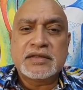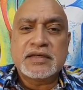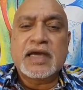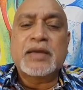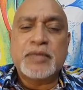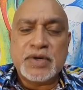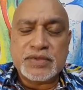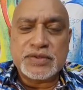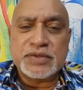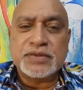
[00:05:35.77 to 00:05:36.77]
I bow
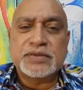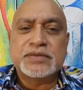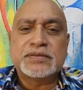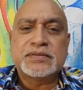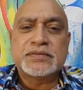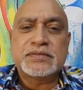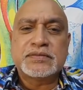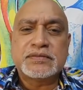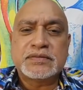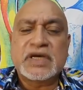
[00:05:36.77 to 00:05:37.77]
to you.
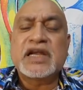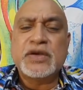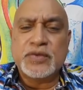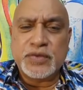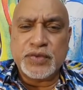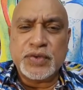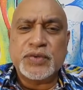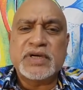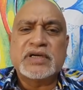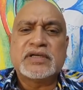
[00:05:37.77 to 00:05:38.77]
And I know who
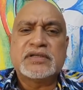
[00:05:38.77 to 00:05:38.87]
you are.